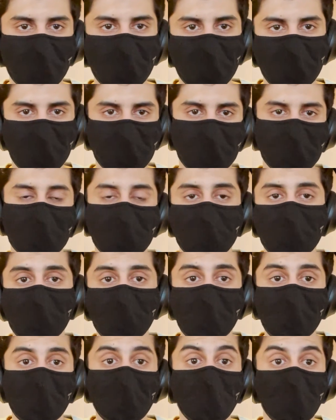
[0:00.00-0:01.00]
biggest
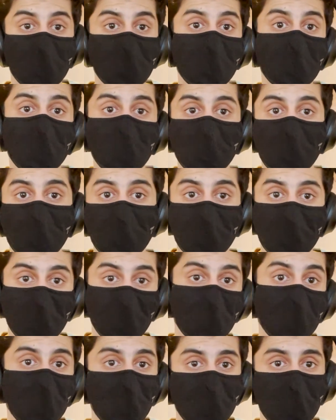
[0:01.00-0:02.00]
contributor to
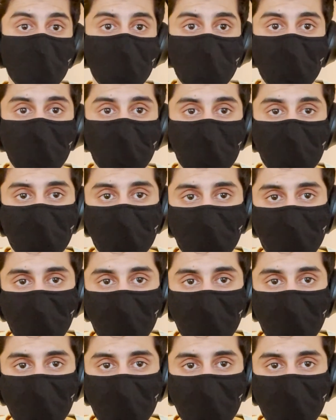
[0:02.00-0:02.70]
climate change.